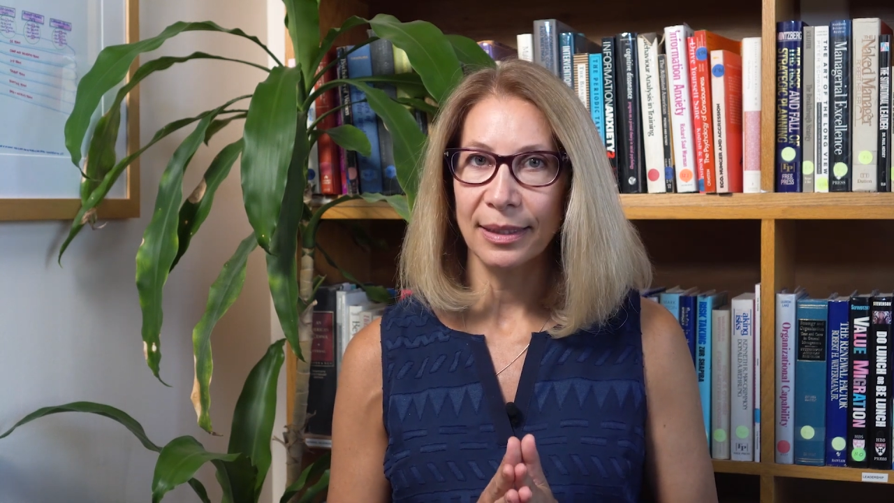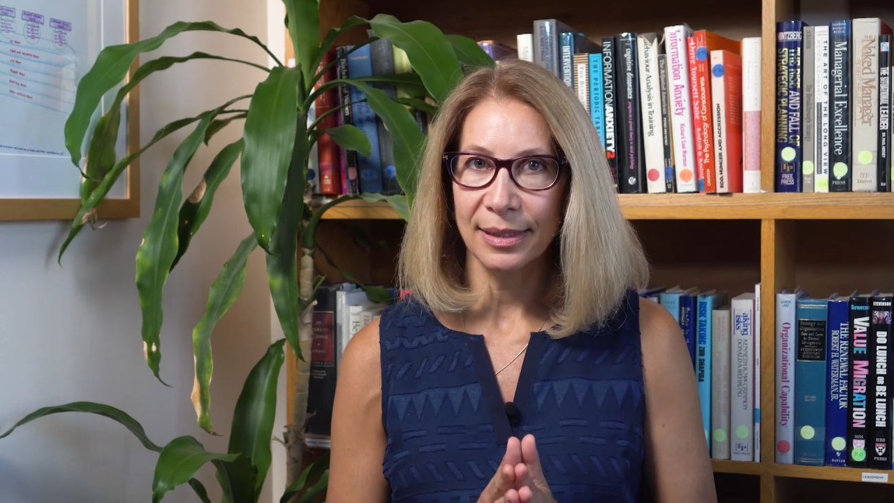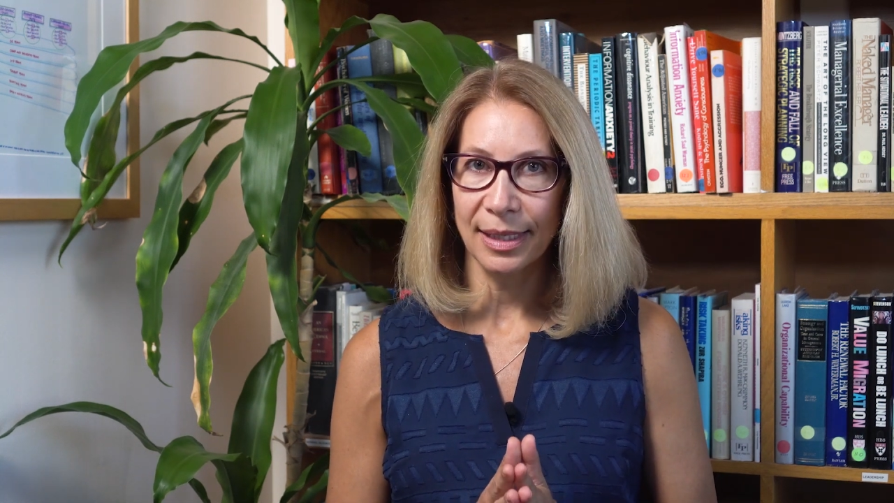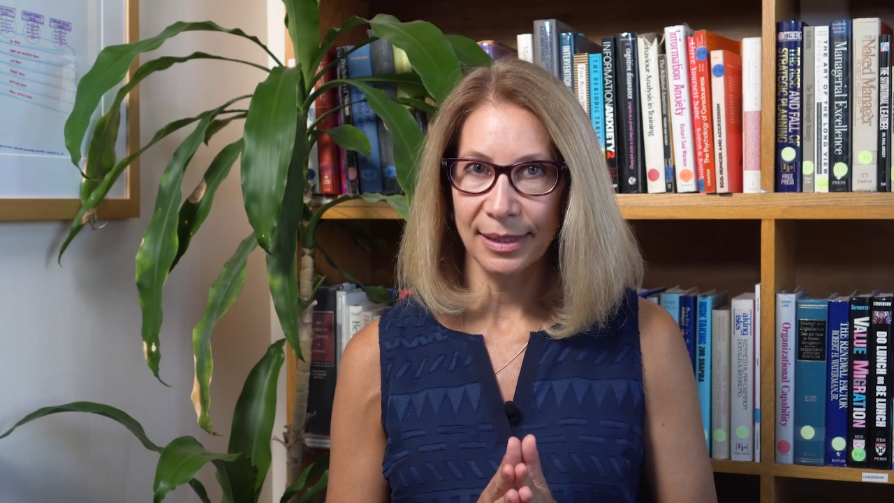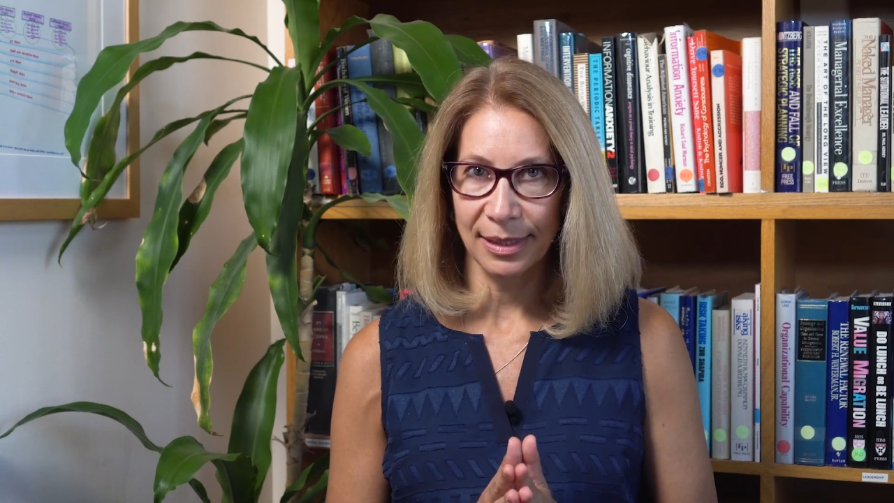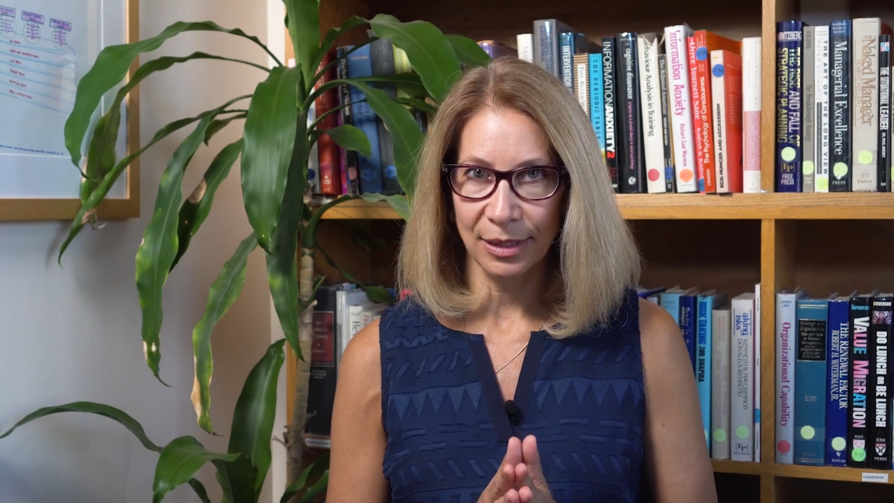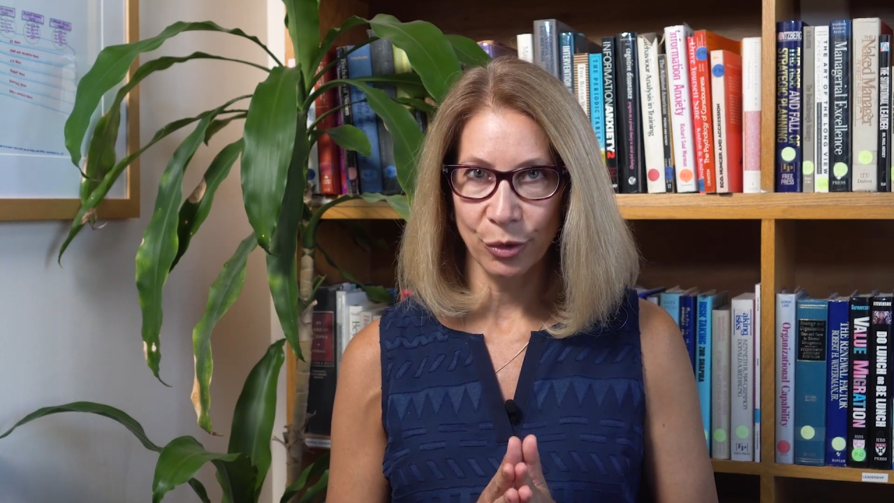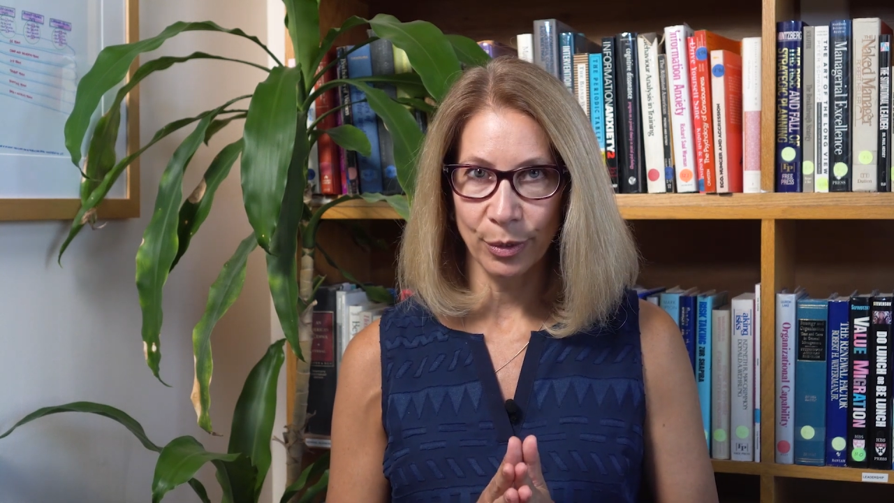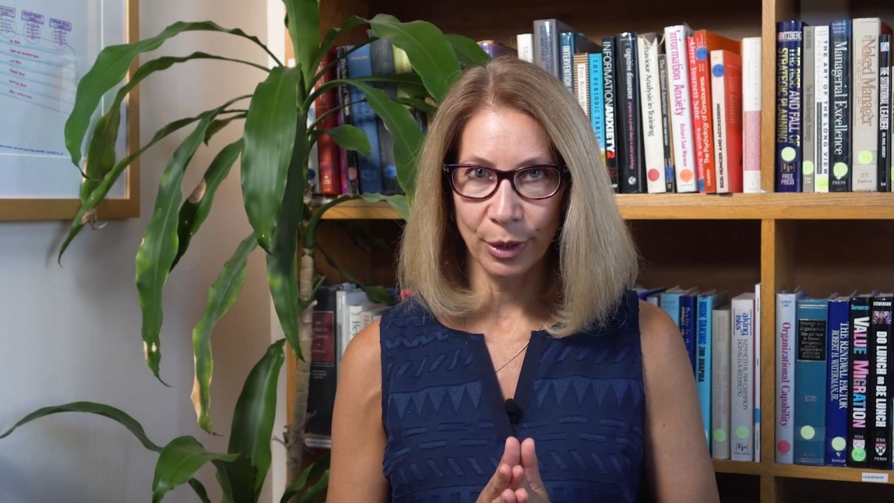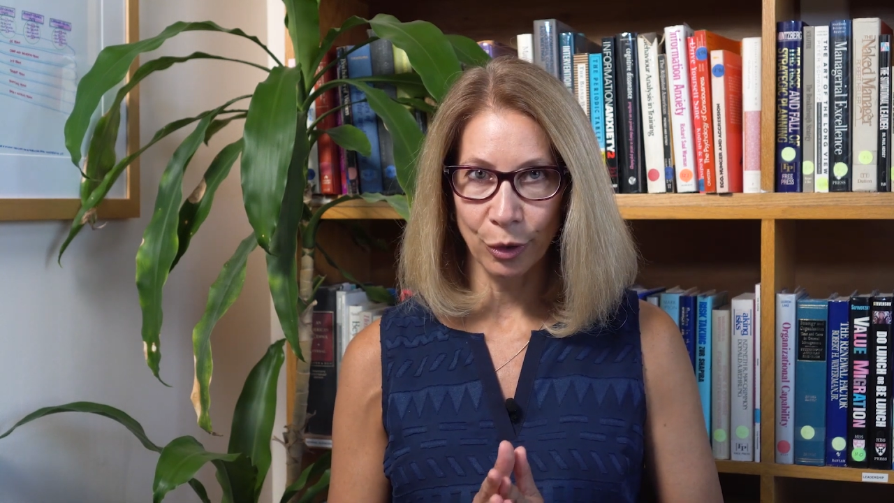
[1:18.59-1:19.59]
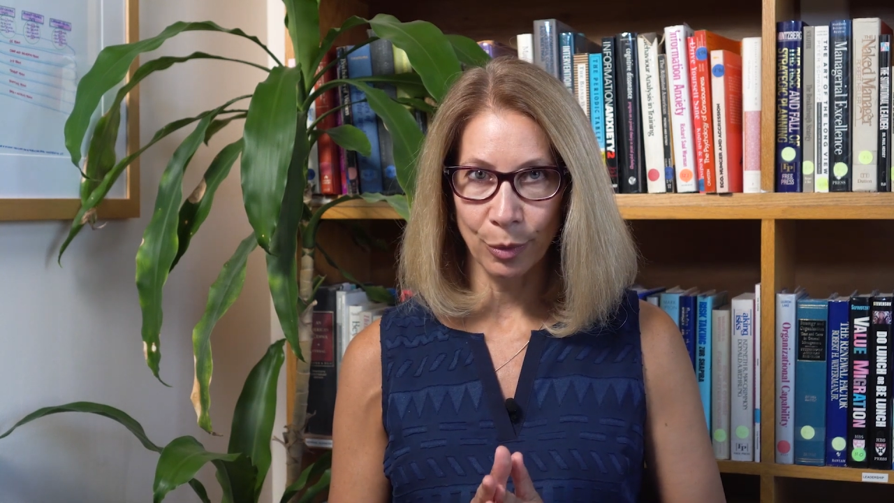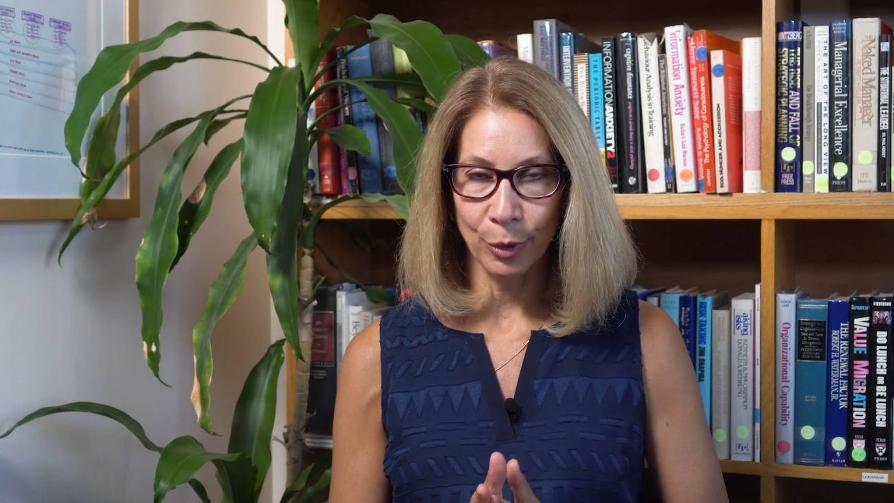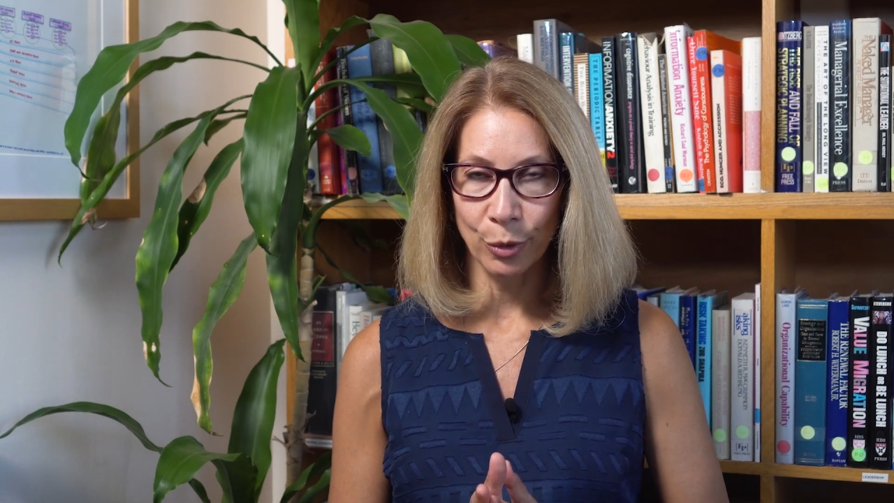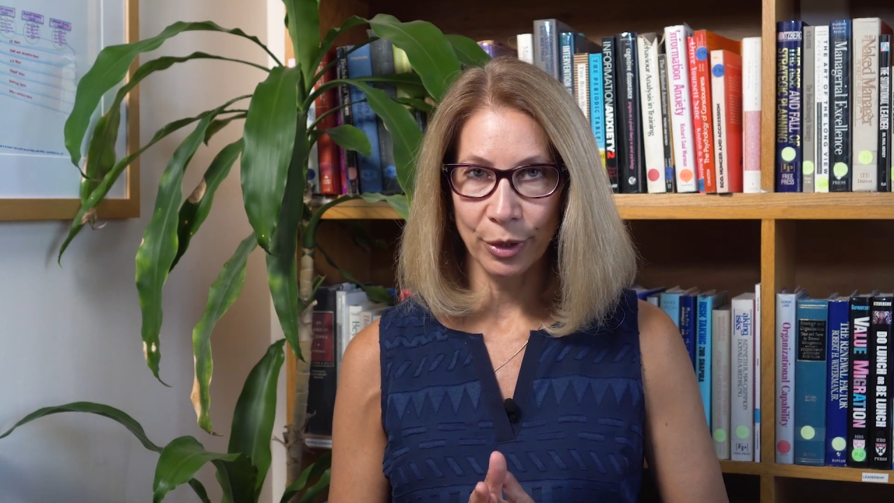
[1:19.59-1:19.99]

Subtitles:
insights into a global